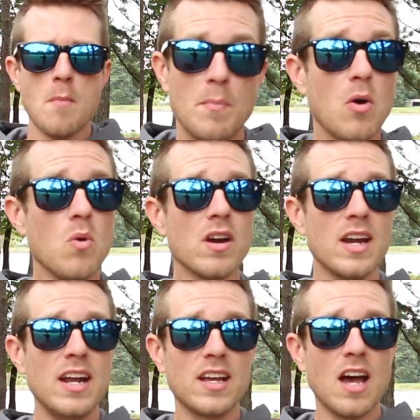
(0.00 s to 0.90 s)
But we're
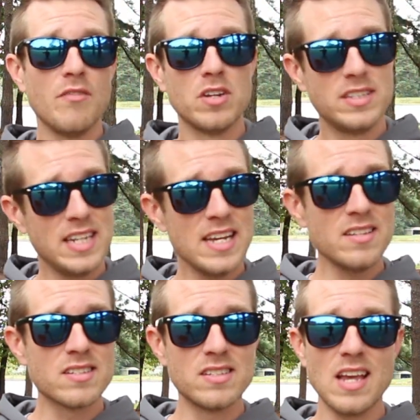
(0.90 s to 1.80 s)
gonna cover
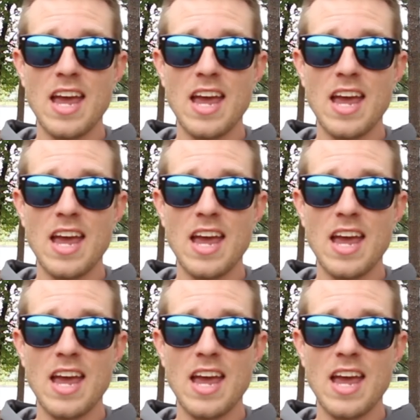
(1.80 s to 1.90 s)
discs